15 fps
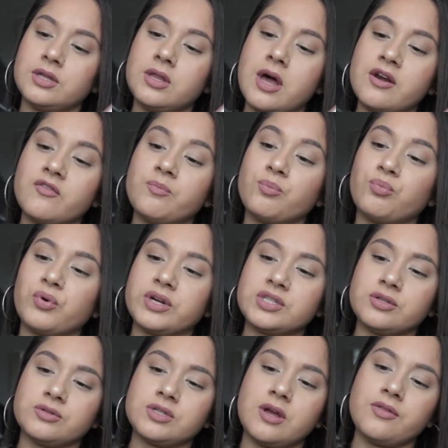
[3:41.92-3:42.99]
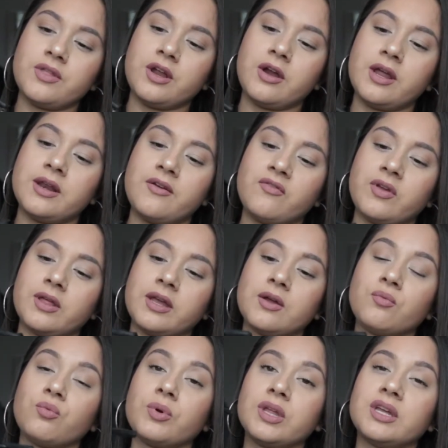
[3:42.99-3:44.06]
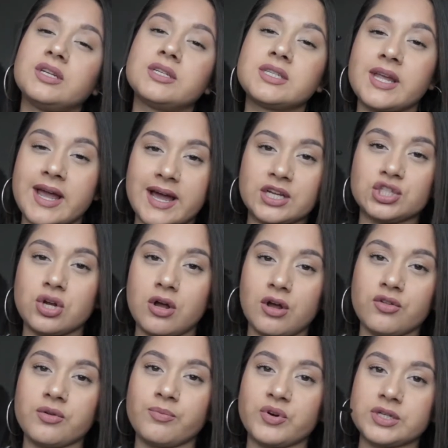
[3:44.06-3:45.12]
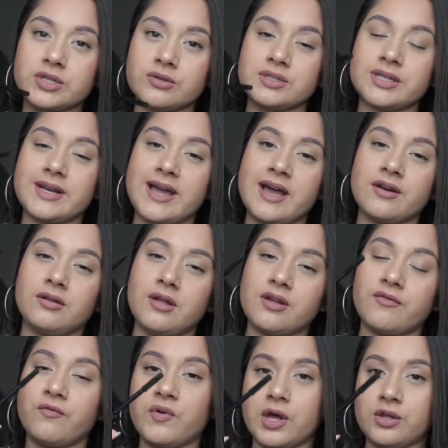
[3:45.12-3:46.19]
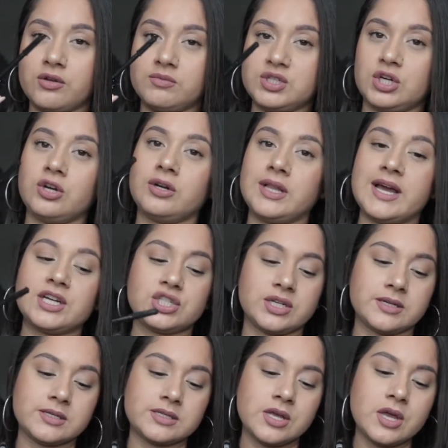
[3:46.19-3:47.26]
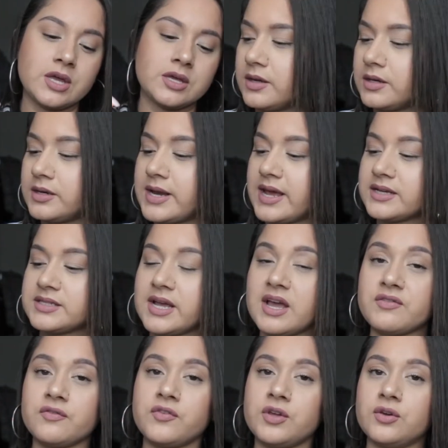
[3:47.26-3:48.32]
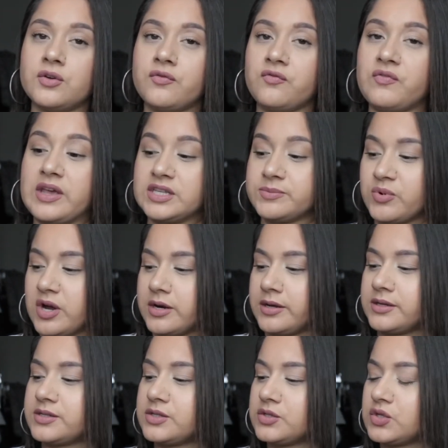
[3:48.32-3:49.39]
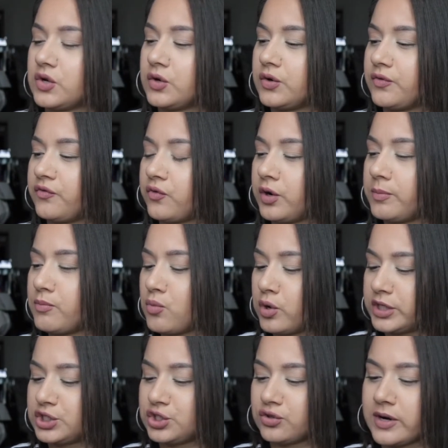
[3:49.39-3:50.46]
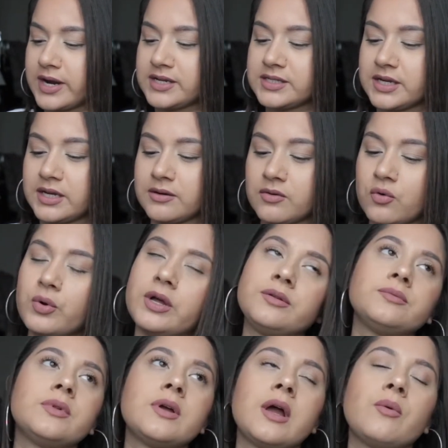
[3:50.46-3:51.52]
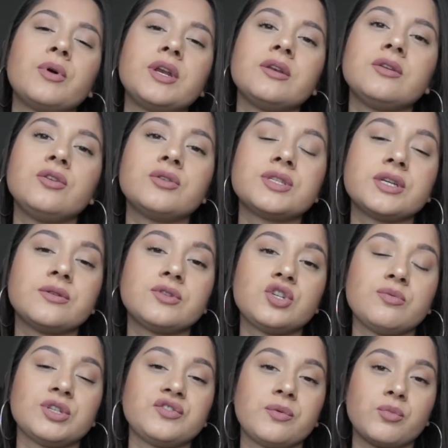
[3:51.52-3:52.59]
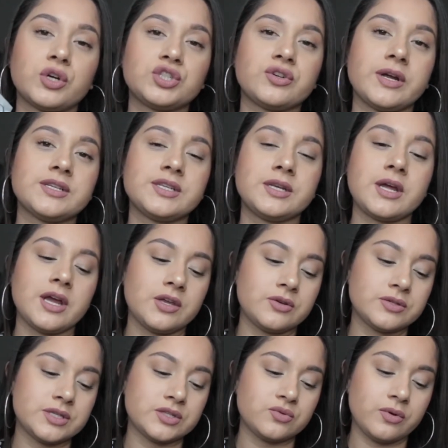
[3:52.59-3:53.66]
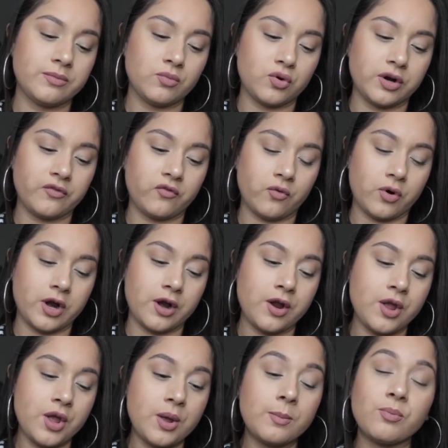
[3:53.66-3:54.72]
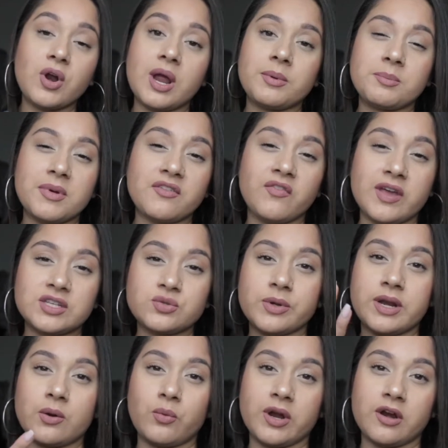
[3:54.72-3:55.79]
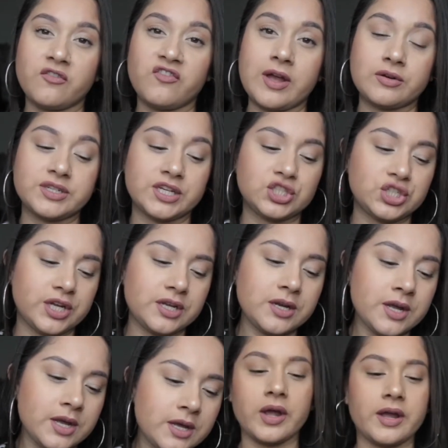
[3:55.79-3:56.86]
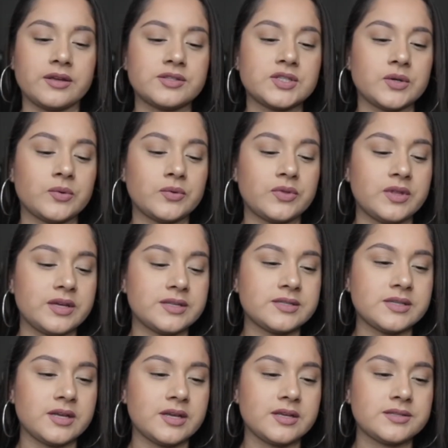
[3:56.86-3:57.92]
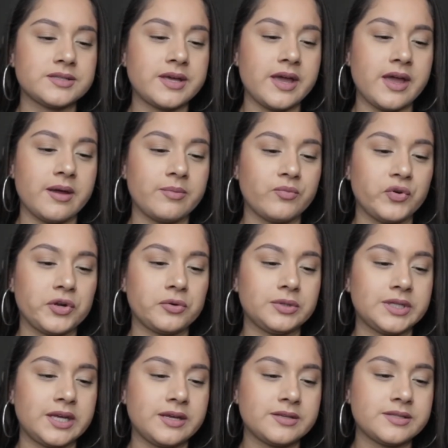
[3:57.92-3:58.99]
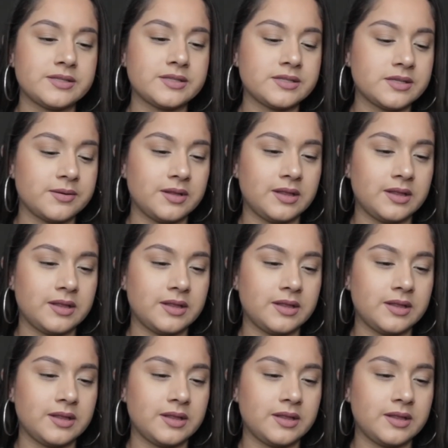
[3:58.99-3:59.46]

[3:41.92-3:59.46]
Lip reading: a lot of bristles on there, and I feel like it really just catch all the bristles and add a lot of volume to your lashes. Next, I have a few face products. So for moisturizing, well, I wouldn't use it too much for moisturizing. I use this one more for priming my face when I wear foundation. Okay, so this is the Embryolisse